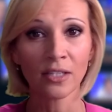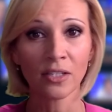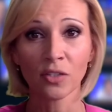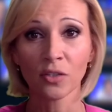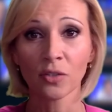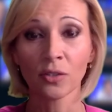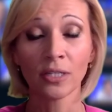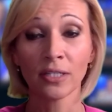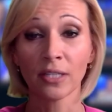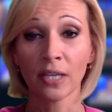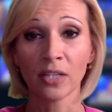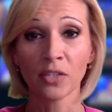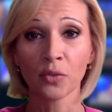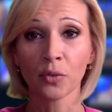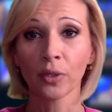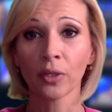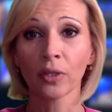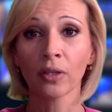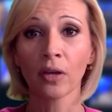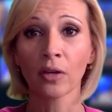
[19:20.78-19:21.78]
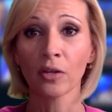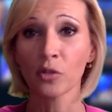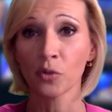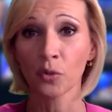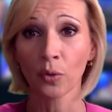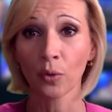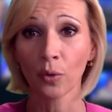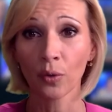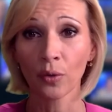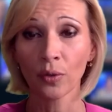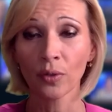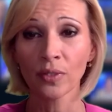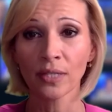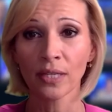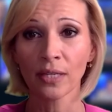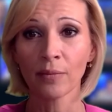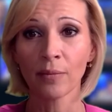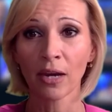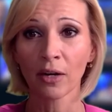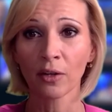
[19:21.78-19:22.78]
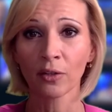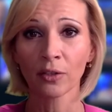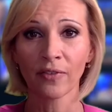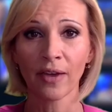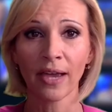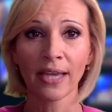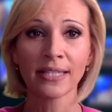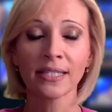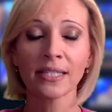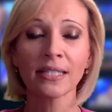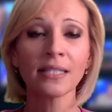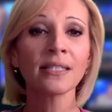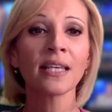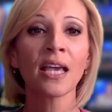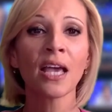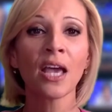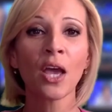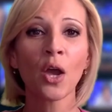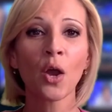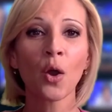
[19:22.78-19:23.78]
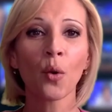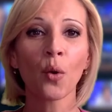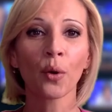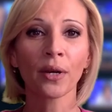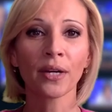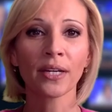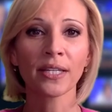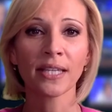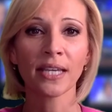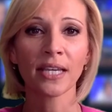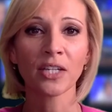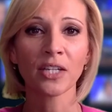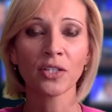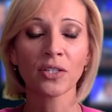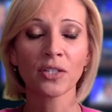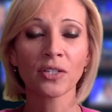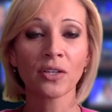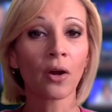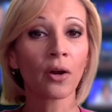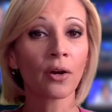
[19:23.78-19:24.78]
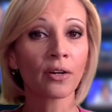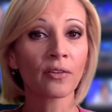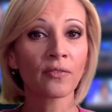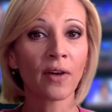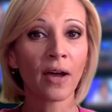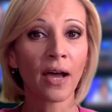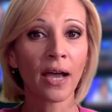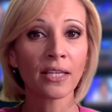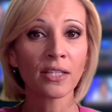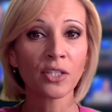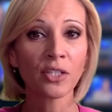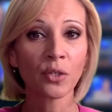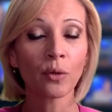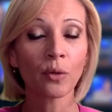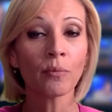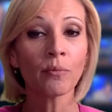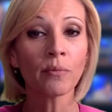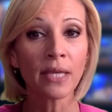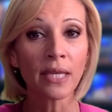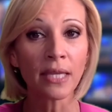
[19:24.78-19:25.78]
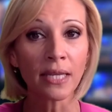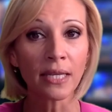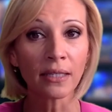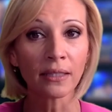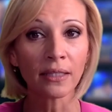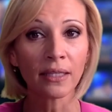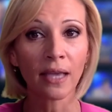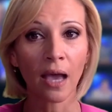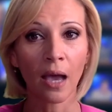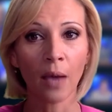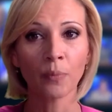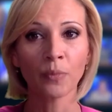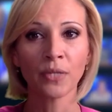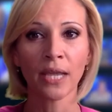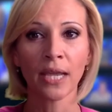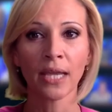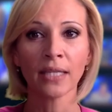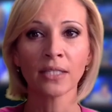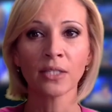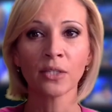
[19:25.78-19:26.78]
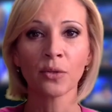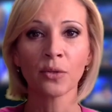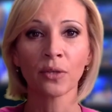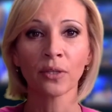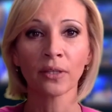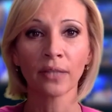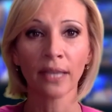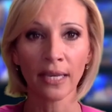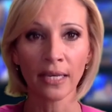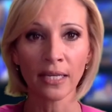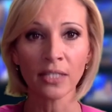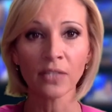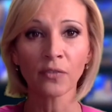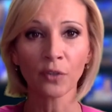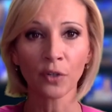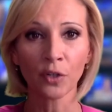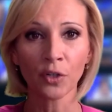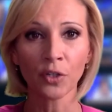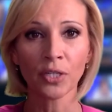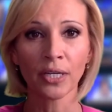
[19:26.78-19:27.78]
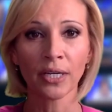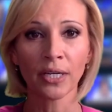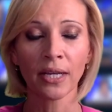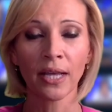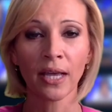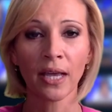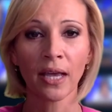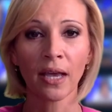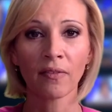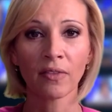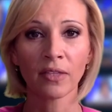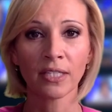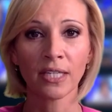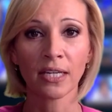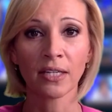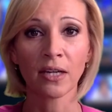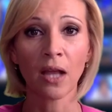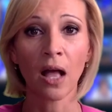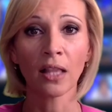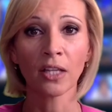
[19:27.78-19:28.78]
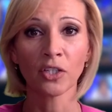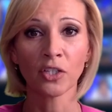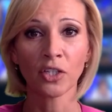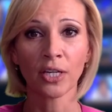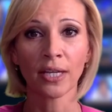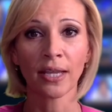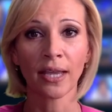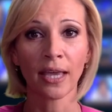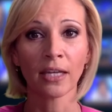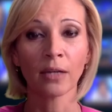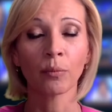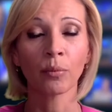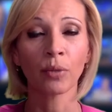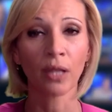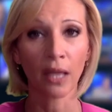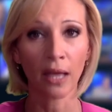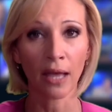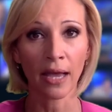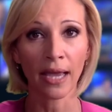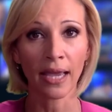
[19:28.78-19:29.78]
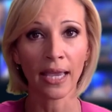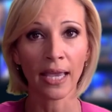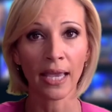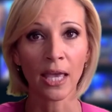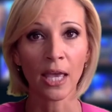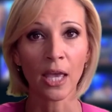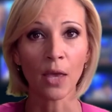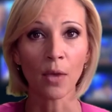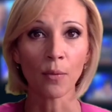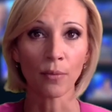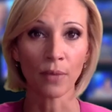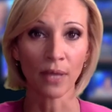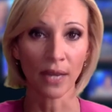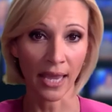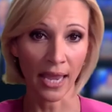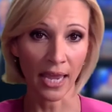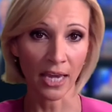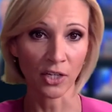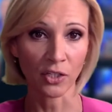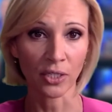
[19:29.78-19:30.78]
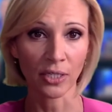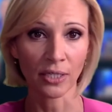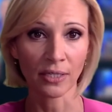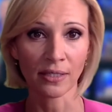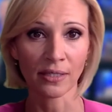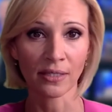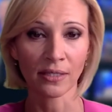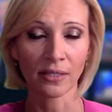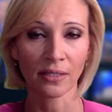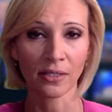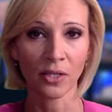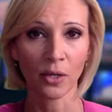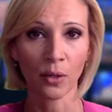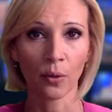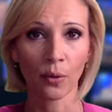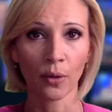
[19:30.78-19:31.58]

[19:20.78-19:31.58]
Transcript: industrial controls, and medical devices. Organizations are advised to immediately update to the latest version of the technology and apply mitigations. So